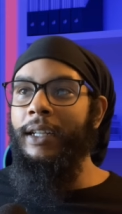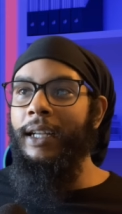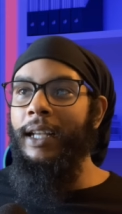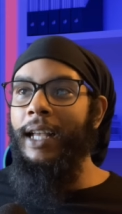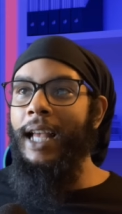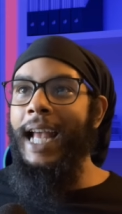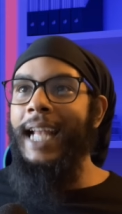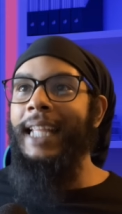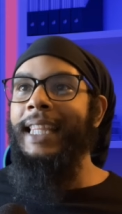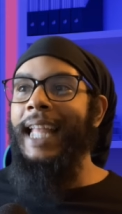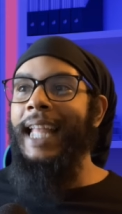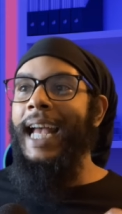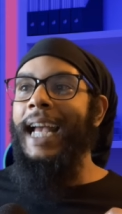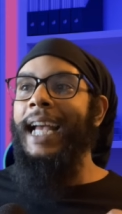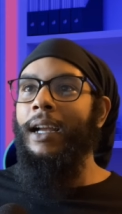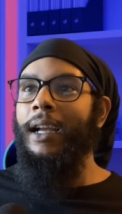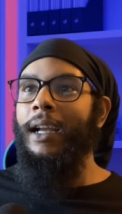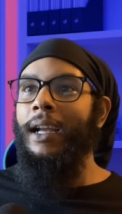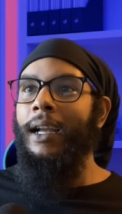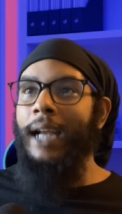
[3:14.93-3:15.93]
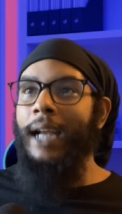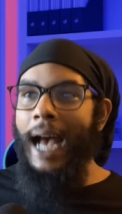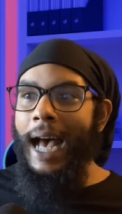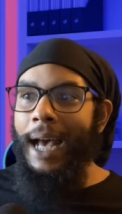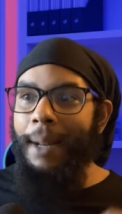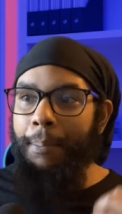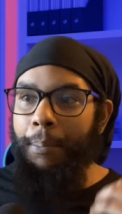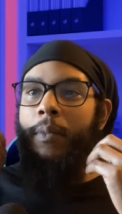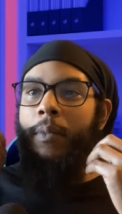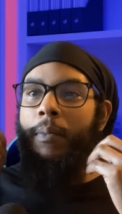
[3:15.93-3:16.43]
and that
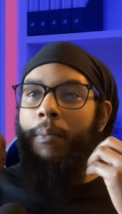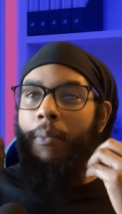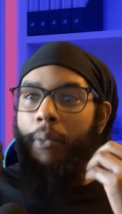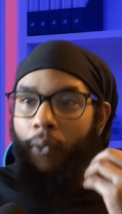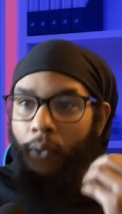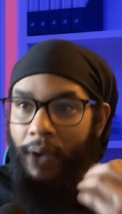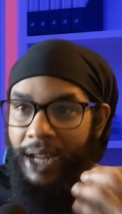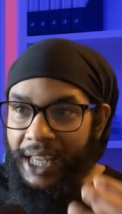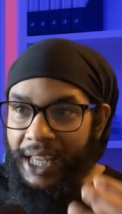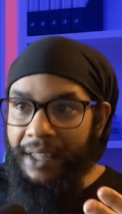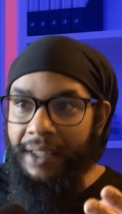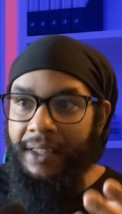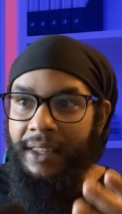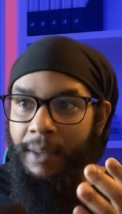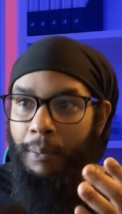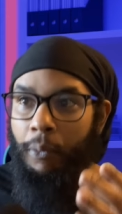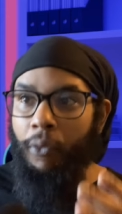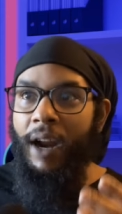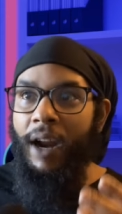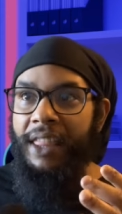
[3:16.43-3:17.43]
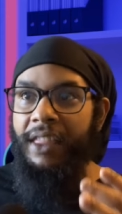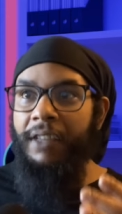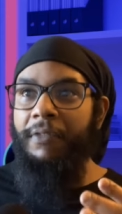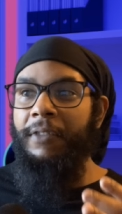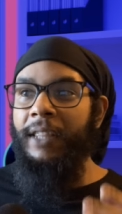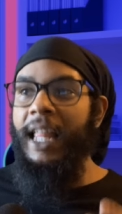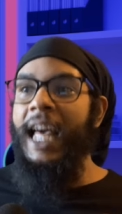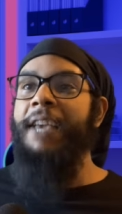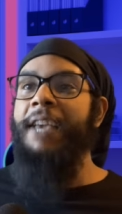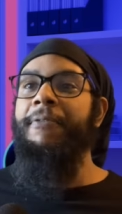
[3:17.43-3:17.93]
God breathed the breath of
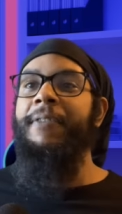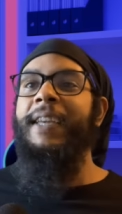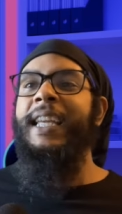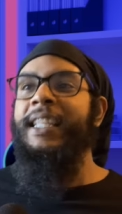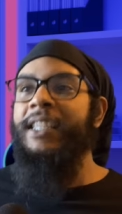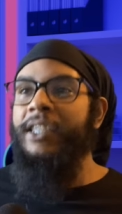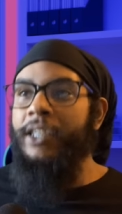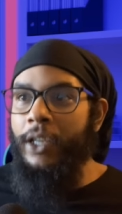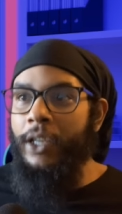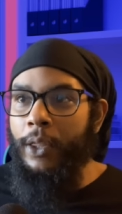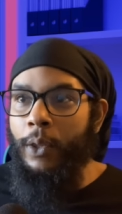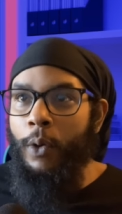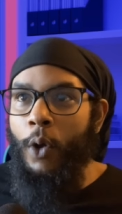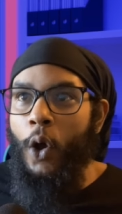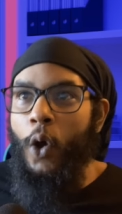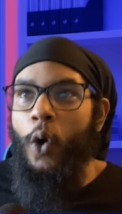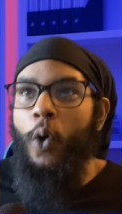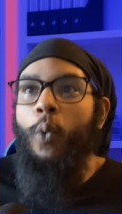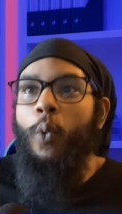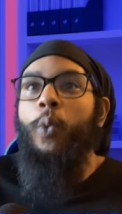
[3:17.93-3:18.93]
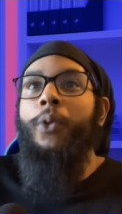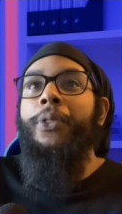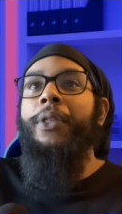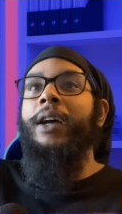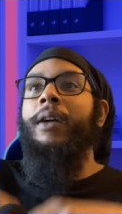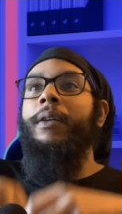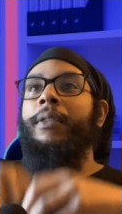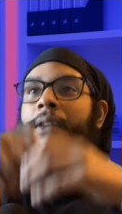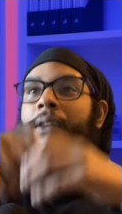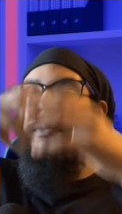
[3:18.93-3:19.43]
life into the,
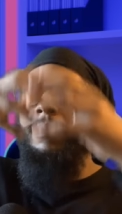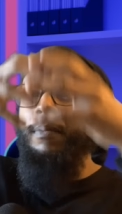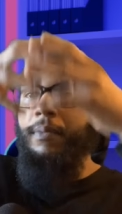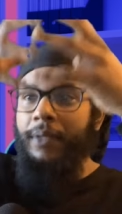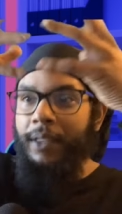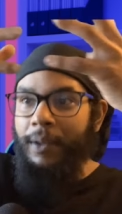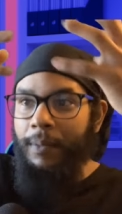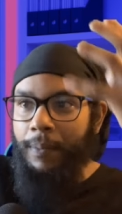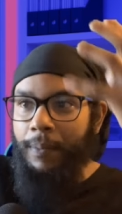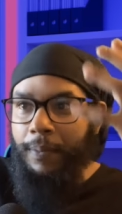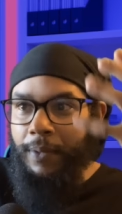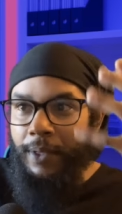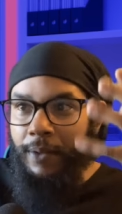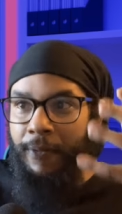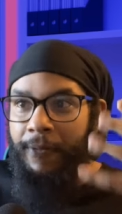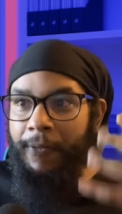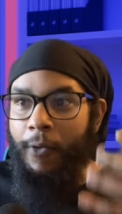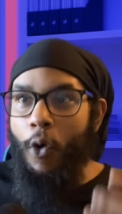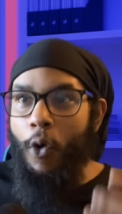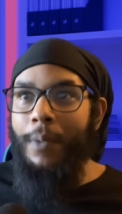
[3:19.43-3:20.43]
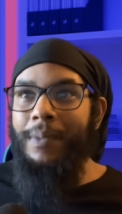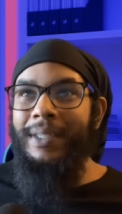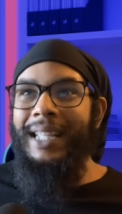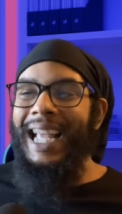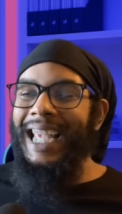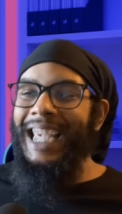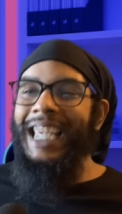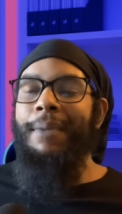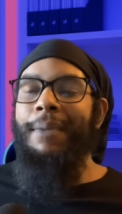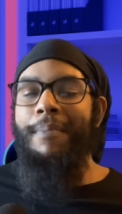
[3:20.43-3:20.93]
the the the forms that
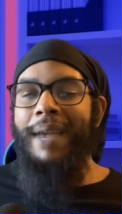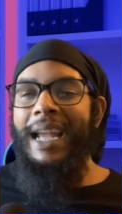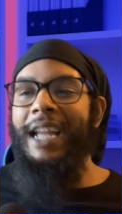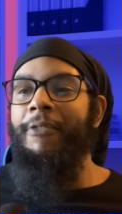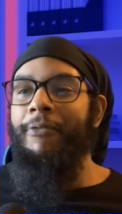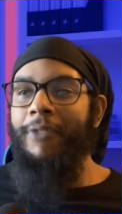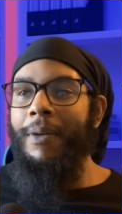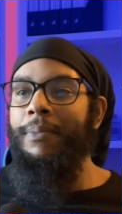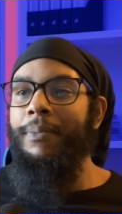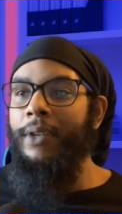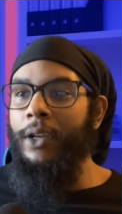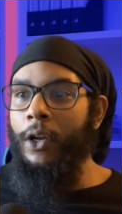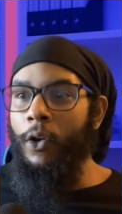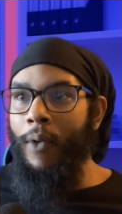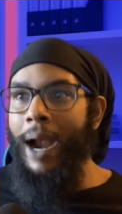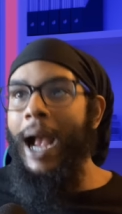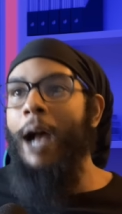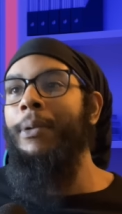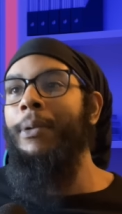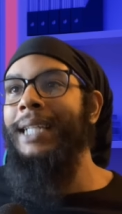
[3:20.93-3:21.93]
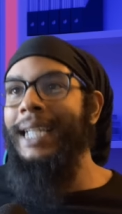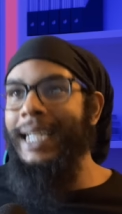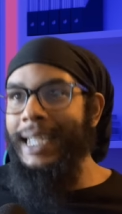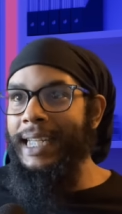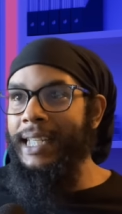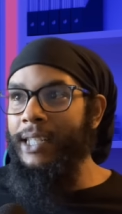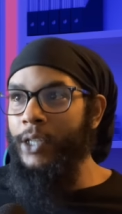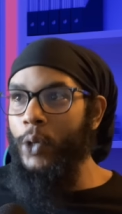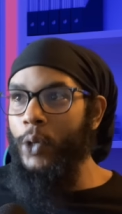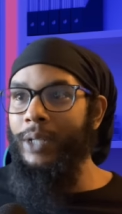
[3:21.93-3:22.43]
he made from the ground in
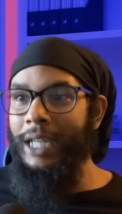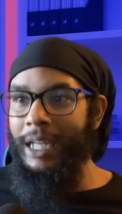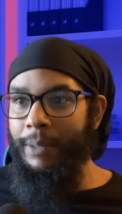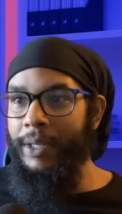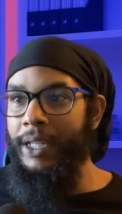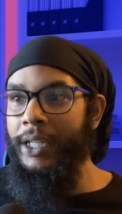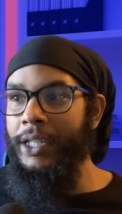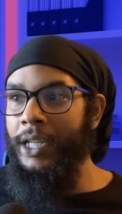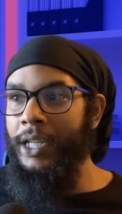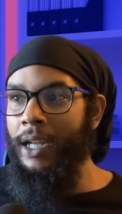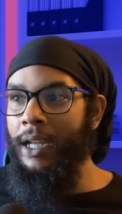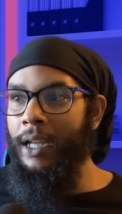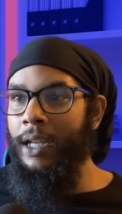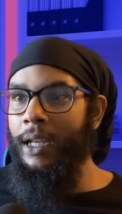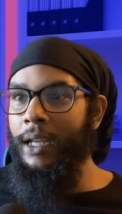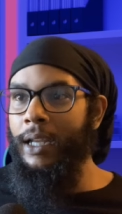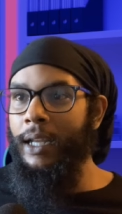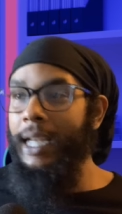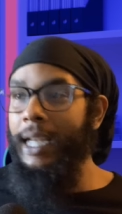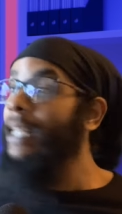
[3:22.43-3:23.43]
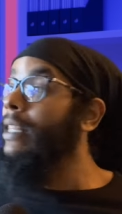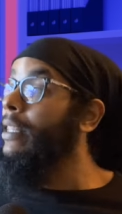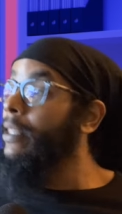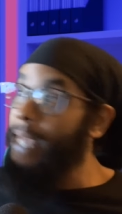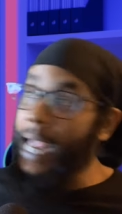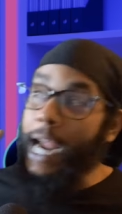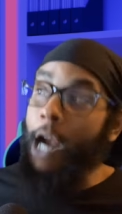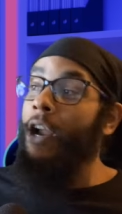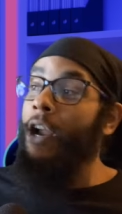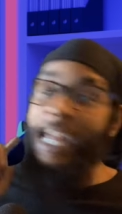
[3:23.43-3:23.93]
his own image, in
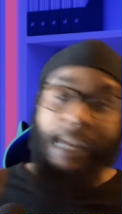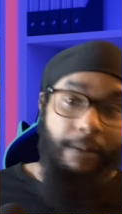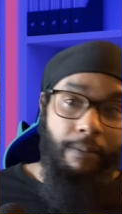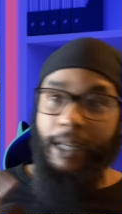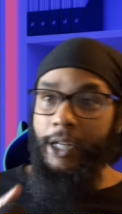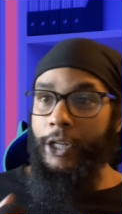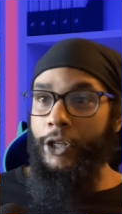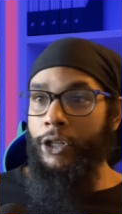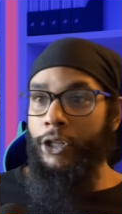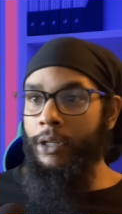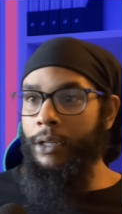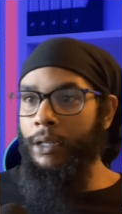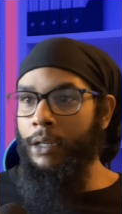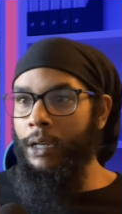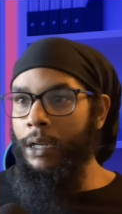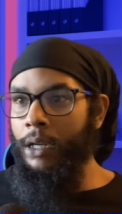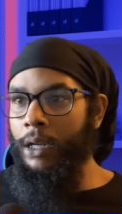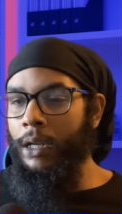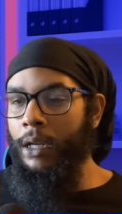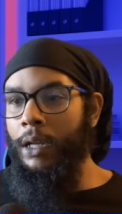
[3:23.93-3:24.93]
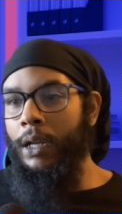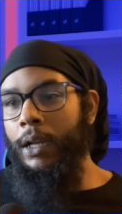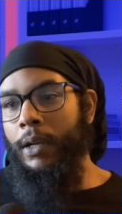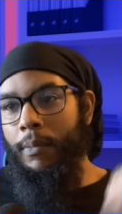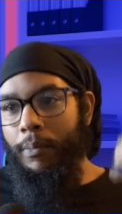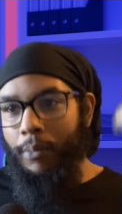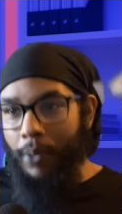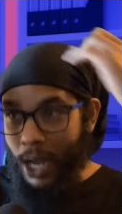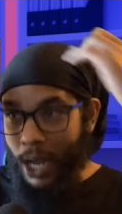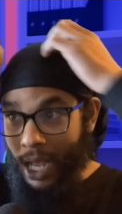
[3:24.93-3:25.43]
their image,
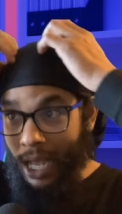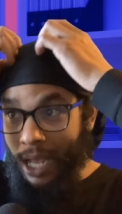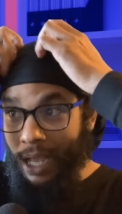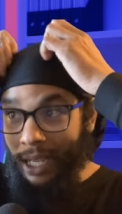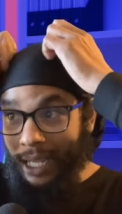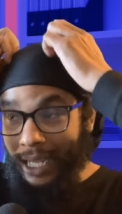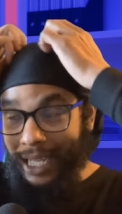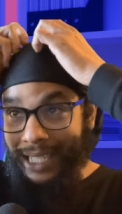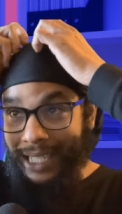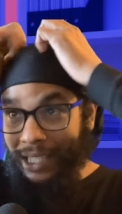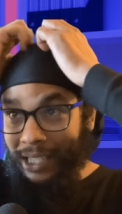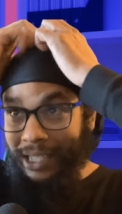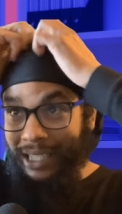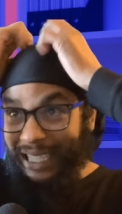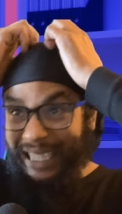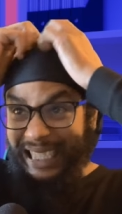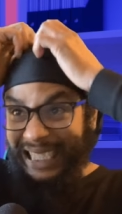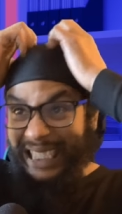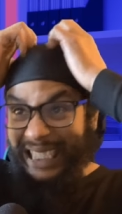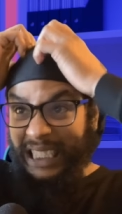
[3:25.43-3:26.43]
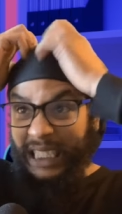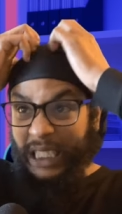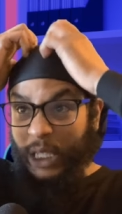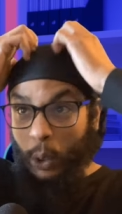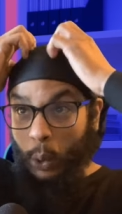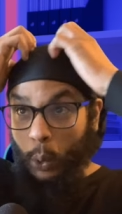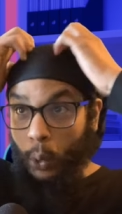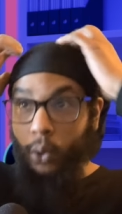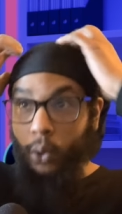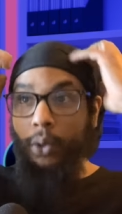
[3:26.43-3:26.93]
bruh. It's
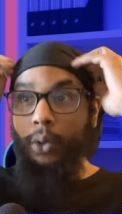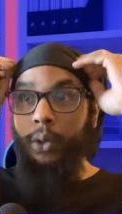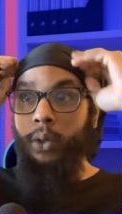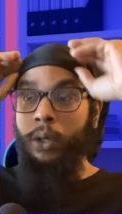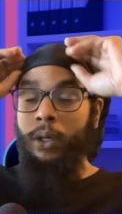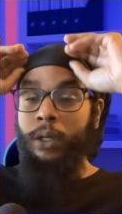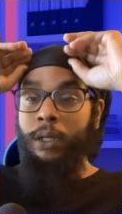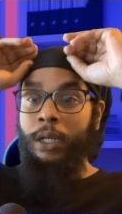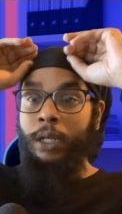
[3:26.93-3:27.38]
oh,